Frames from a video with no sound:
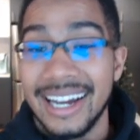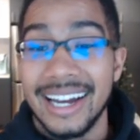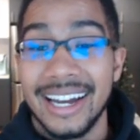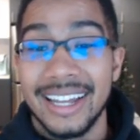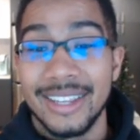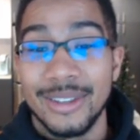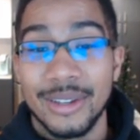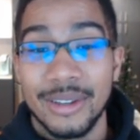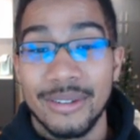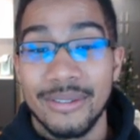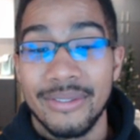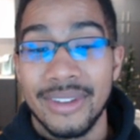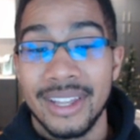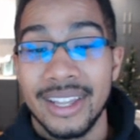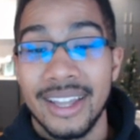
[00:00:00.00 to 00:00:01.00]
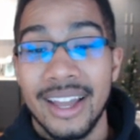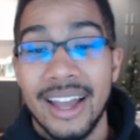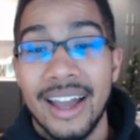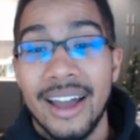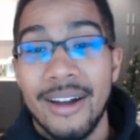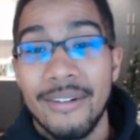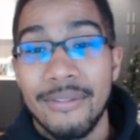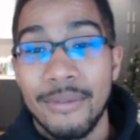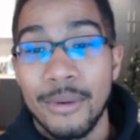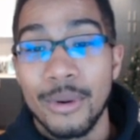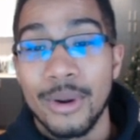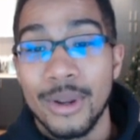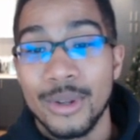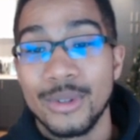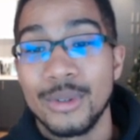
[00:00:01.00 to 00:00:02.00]
uh, you can fit
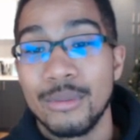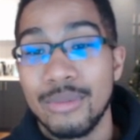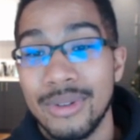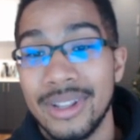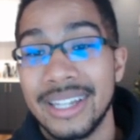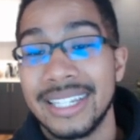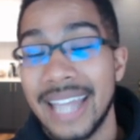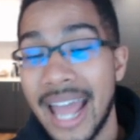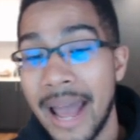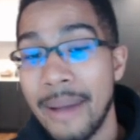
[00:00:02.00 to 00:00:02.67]
400 plus